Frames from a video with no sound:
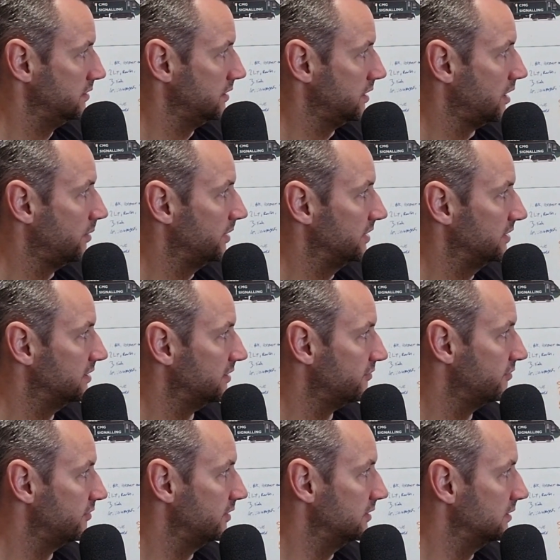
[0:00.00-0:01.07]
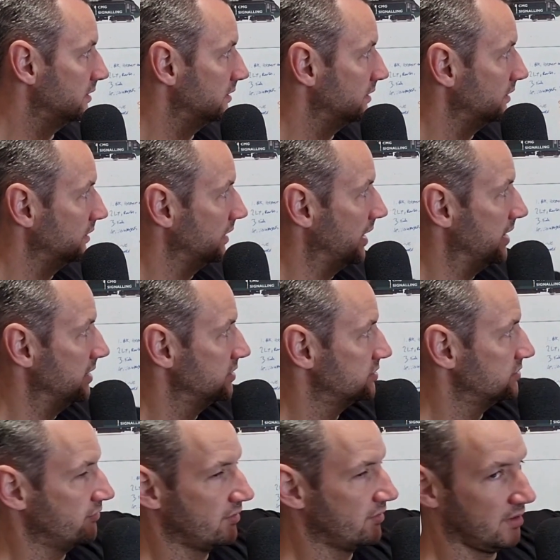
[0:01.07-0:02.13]
come in different lengths
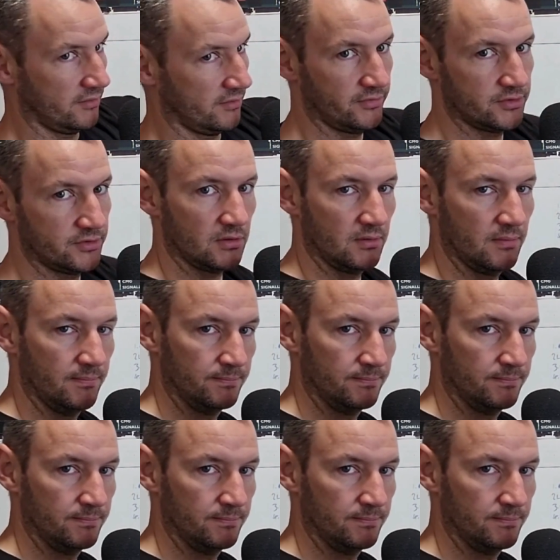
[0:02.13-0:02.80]
of curvature.